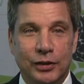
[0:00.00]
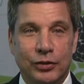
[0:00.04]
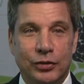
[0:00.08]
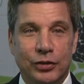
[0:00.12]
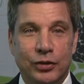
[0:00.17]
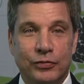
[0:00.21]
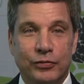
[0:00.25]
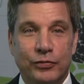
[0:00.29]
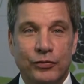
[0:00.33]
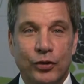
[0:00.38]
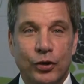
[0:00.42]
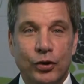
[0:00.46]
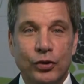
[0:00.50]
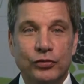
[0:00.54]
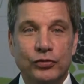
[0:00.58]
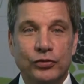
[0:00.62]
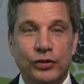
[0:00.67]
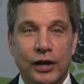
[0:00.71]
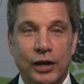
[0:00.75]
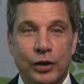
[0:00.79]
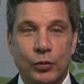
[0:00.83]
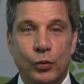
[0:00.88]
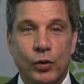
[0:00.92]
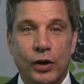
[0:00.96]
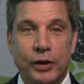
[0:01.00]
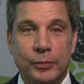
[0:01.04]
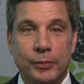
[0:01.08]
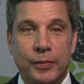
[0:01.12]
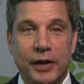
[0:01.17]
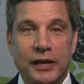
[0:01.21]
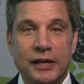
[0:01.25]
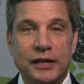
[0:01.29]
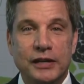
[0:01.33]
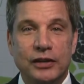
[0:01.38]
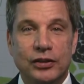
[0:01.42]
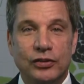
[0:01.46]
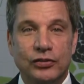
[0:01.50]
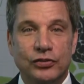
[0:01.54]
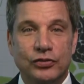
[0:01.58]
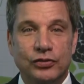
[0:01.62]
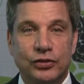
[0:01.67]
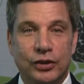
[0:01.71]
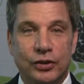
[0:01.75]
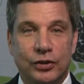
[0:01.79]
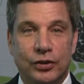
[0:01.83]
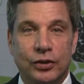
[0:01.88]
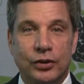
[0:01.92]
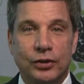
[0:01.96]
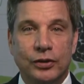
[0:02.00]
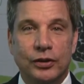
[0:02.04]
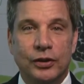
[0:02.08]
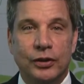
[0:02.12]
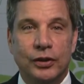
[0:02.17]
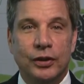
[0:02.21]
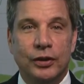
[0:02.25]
the first and what many consider